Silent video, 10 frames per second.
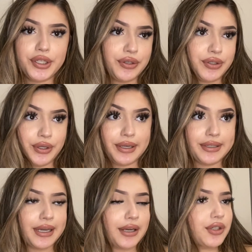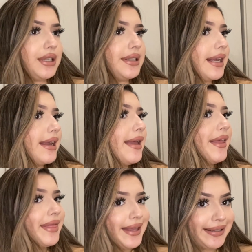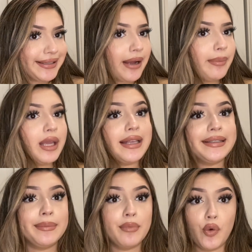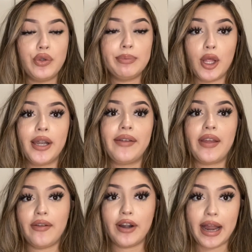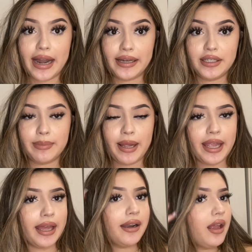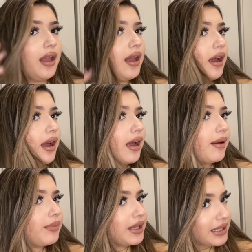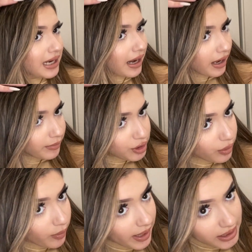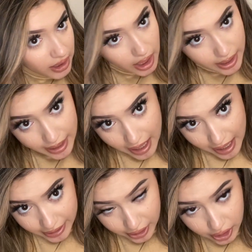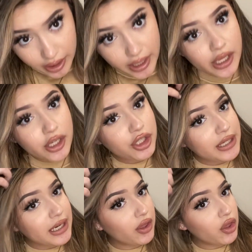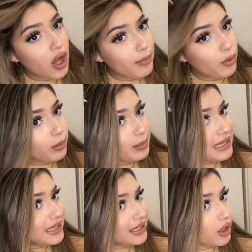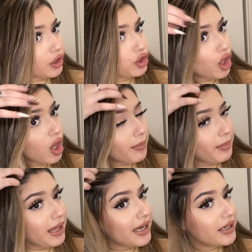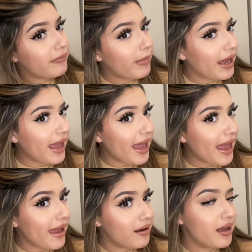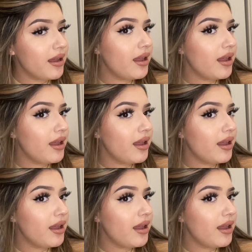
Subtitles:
so you guys can actually see. This time is the most blonde I've ever added to my head. This time she went a lot higher. She did a lot more pieces on the top end of my head.